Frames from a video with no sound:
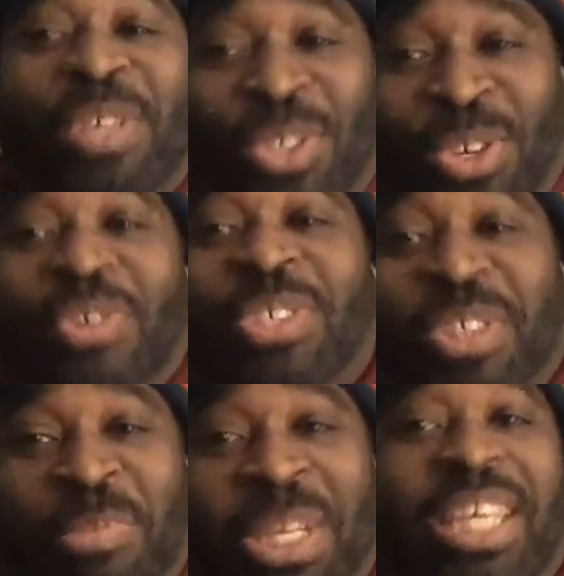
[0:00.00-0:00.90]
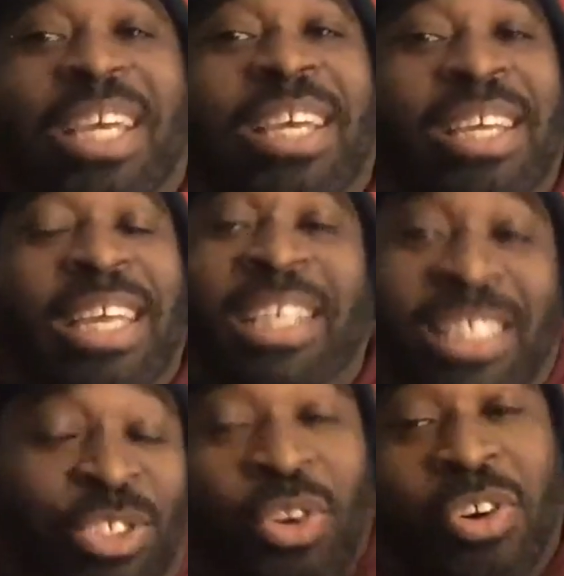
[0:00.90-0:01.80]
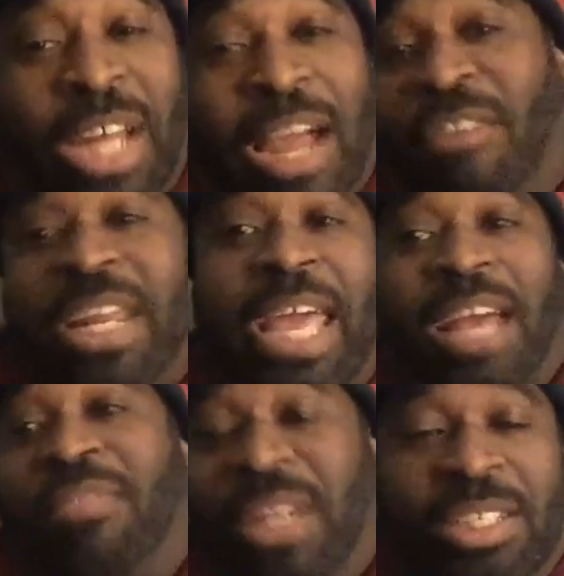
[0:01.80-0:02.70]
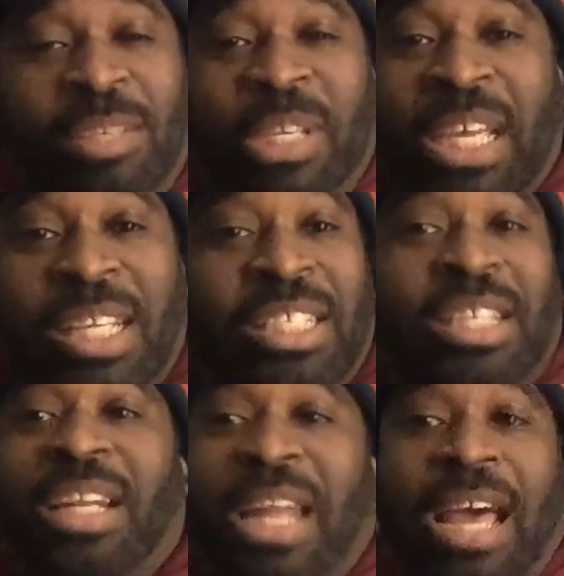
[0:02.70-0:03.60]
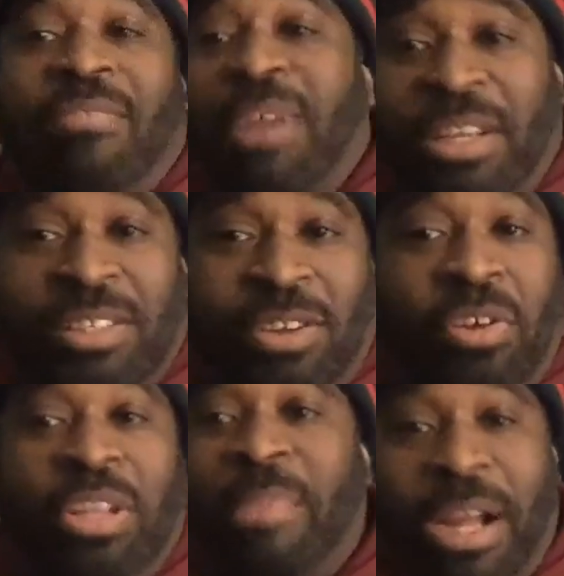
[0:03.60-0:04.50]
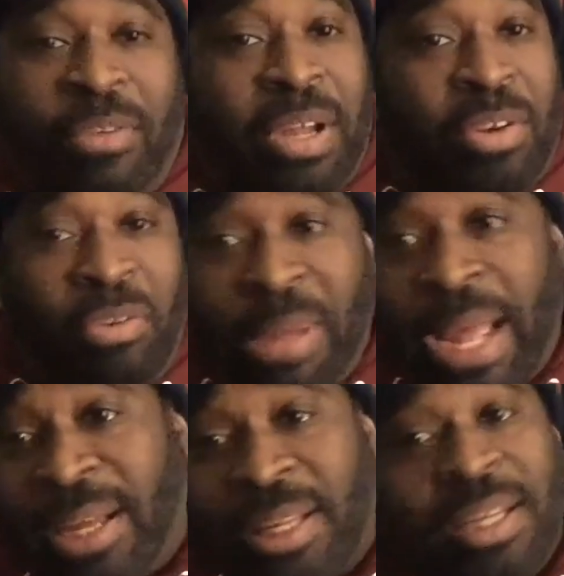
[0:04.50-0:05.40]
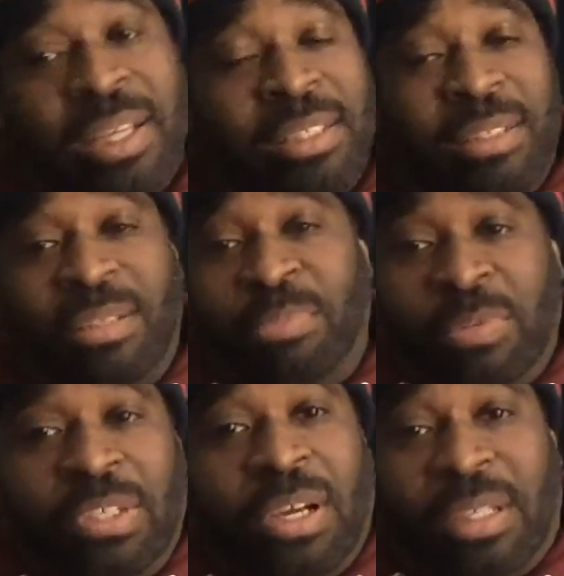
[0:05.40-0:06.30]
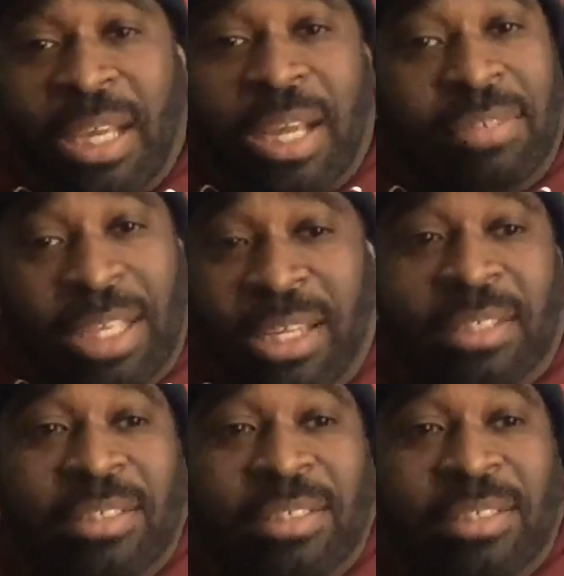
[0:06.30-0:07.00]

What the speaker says: Duro was going to be there. Because Duro and I already had a relationship. He engineered a lot of records early in my career, going back to the Duck Down days.